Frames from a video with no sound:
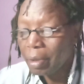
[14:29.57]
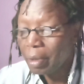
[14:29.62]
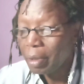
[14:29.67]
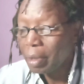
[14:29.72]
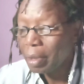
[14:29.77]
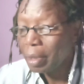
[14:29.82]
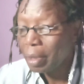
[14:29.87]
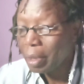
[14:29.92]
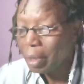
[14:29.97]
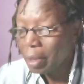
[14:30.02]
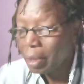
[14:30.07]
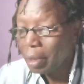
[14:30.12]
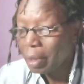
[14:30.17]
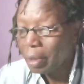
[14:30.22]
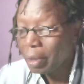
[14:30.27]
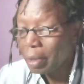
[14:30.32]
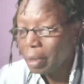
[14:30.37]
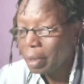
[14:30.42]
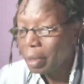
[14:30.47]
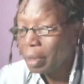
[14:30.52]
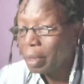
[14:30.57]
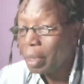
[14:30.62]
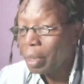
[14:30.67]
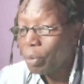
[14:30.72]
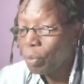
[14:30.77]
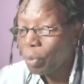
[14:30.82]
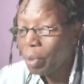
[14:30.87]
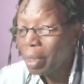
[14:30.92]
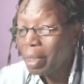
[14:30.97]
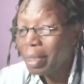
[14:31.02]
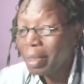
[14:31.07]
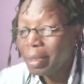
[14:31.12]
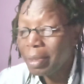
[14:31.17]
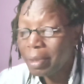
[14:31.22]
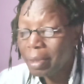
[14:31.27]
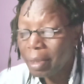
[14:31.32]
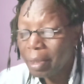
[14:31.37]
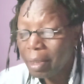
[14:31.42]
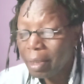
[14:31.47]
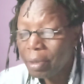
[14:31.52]
And in a weak
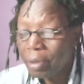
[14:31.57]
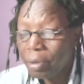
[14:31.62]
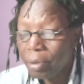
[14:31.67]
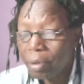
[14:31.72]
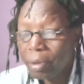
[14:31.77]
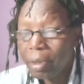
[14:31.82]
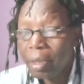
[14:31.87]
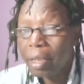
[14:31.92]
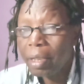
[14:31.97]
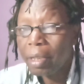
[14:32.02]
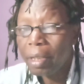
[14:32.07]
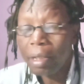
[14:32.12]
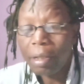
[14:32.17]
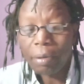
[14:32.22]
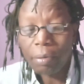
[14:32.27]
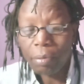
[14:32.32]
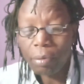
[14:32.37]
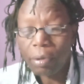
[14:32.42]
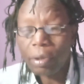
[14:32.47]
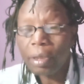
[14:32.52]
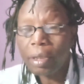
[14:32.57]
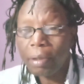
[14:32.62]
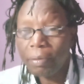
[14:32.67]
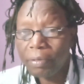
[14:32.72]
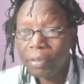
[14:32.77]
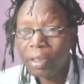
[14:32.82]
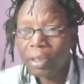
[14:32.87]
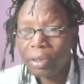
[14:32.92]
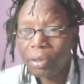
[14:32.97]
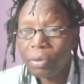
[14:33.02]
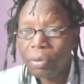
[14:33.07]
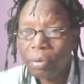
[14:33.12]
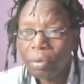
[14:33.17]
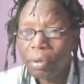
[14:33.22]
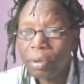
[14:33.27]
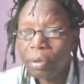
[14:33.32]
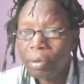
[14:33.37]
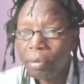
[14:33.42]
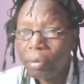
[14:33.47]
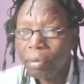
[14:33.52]
interaction, now what I've just
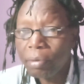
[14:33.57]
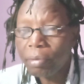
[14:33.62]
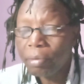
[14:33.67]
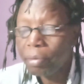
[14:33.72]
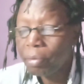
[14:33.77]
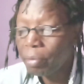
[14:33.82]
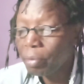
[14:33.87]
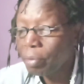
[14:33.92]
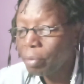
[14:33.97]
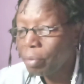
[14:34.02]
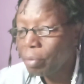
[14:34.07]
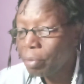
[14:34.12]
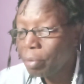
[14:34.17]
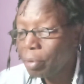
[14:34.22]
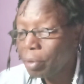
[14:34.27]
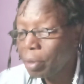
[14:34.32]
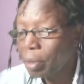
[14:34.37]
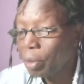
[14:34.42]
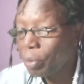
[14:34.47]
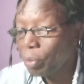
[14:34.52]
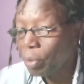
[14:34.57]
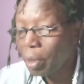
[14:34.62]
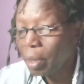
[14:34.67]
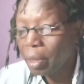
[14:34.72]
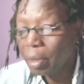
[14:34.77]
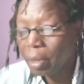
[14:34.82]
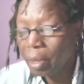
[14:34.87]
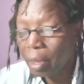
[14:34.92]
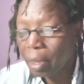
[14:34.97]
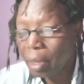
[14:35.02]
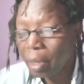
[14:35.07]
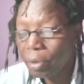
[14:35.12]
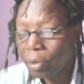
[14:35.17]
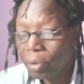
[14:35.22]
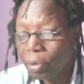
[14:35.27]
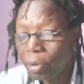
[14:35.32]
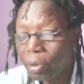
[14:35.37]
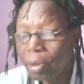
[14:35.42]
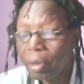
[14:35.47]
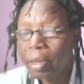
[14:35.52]
told you, in a weak
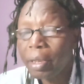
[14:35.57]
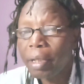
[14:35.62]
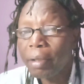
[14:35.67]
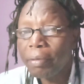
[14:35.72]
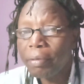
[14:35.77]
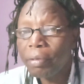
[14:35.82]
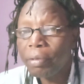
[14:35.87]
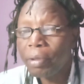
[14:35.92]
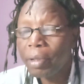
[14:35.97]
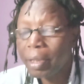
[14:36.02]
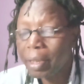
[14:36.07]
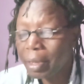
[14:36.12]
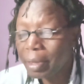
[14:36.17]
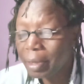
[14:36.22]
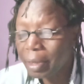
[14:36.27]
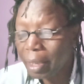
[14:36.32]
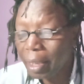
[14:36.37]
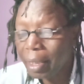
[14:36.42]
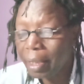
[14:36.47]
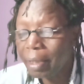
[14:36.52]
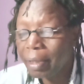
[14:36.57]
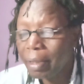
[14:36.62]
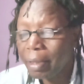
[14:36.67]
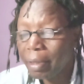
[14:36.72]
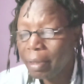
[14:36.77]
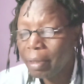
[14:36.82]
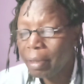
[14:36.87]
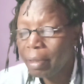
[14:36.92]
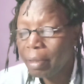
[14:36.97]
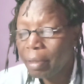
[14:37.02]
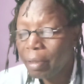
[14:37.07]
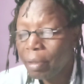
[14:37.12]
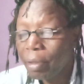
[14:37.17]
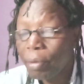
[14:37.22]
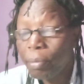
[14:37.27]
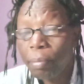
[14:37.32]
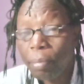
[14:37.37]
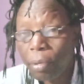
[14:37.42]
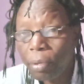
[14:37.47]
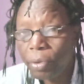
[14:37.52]
interaction, W and Z
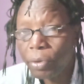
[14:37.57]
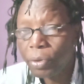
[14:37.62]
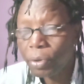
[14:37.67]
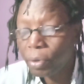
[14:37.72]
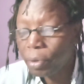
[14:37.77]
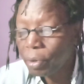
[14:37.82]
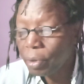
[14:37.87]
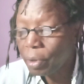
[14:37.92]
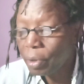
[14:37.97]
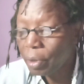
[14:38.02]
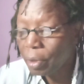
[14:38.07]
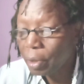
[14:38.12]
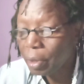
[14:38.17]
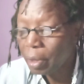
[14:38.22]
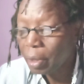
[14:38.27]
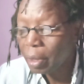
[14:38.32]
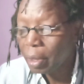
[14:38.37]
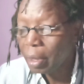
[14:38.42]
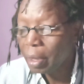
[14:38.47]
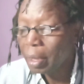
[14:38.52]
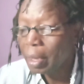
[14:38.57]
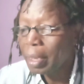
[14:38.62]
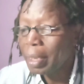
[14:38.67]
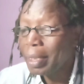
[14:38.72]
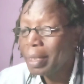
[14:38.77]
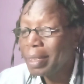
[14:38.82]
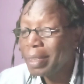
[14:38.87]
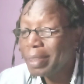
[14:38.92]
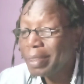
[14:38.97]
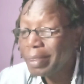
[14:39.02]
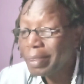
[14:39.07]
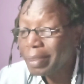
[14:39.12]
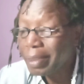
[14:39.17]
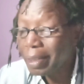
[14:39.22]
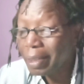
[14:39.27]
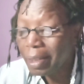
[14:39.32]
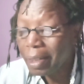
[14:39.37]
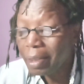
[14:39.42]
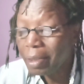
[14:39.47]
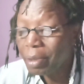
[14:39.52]
bosons
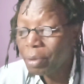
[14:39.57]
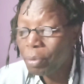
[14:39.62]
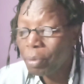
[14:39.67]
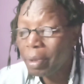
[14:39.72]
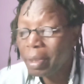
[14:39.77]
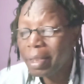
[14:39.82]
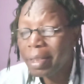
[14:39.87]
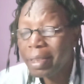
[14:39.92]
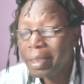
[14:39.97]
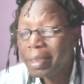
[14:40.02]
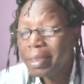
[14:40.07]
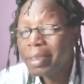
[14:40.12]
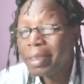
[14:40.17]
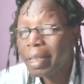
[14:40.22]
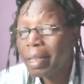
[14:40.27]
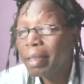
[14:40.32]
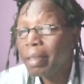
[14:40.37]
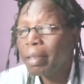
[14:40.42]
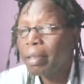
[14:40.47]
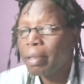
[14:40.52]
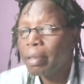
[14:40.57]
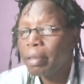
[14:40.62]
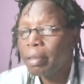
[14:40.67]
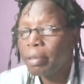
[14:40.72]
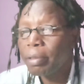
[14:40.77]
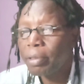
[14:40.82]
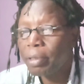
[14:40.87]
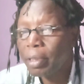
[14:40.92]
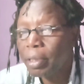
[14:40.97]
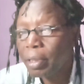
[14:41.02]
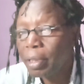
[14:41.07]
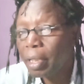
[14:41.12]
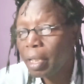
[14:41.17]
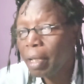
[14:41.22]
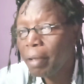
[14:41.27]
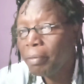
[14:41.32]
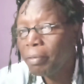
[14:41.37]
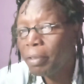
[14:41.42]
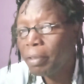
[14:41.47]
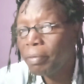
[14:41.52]
interact with each other. See, they
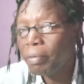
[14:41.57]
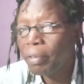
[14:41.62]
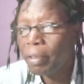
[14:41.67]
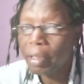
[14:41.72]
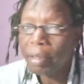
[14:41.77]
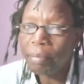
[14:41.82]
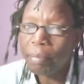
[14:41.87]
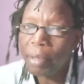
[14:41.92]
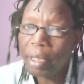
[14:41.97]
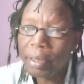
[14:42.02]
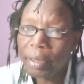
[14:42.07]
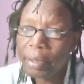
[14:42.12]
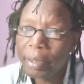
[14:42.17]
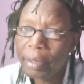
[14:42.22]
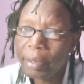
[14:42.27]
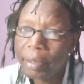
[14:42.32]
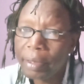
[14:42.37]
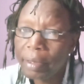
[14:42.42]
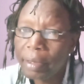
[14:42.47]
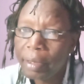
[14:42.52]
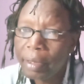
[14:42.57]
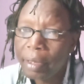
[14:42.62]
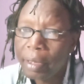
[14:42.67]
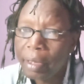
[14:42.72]
have different masses.